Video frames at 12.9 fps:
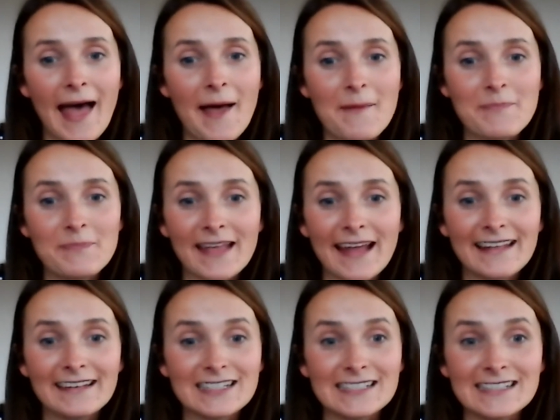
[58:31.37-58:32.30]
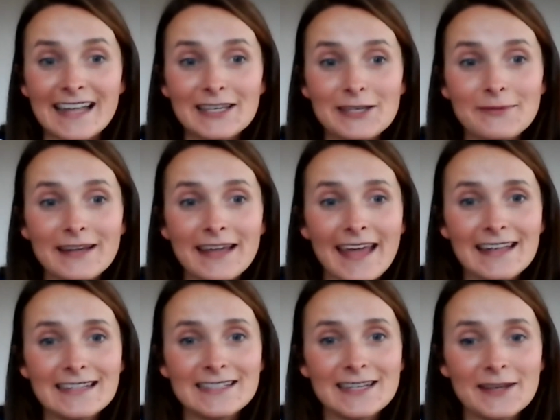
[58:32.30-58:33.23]
Um, and just thank you
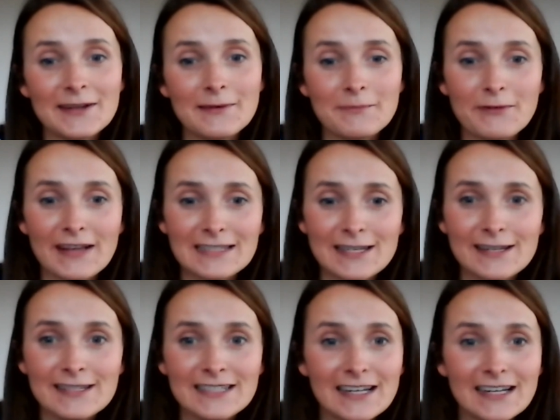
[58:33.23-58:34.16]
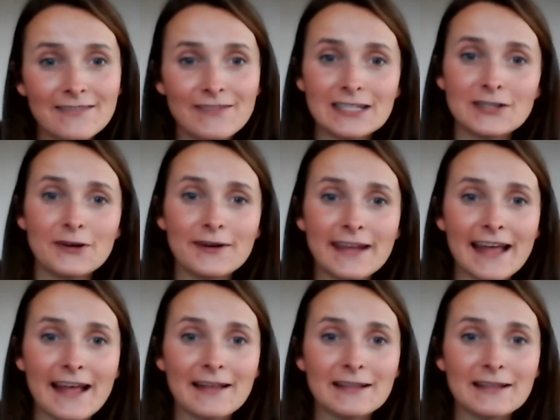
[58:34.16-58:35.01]
again to Professor Newton and Victoria.